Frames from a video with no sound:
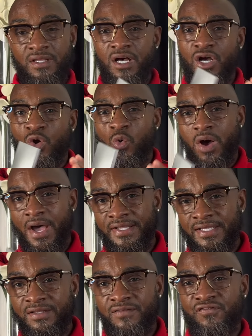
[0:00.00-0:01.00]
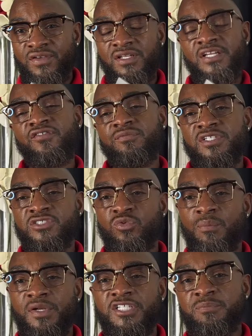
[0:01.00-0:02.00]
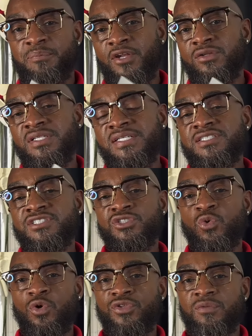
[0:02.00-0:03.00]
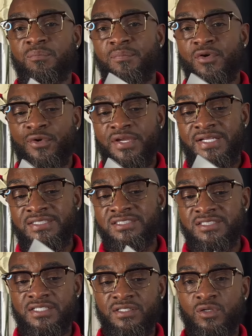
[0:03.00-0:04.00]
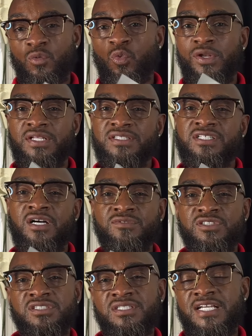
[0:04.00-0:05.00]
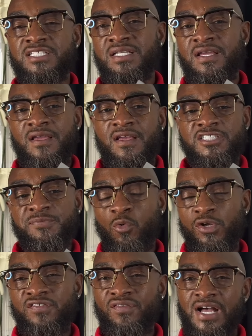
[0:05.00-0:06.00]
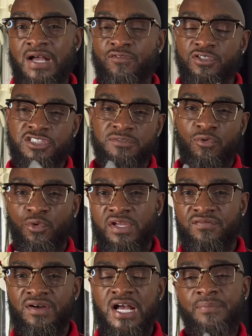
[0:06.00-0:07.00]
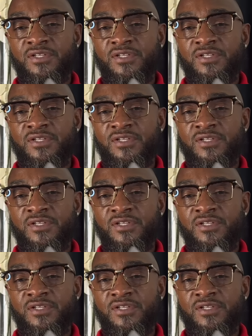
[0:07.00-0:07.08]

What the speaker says: aquatic feeling from this one, but it's better leans toward the marine scent when it comes into that sporty vibe versus the marine vibe.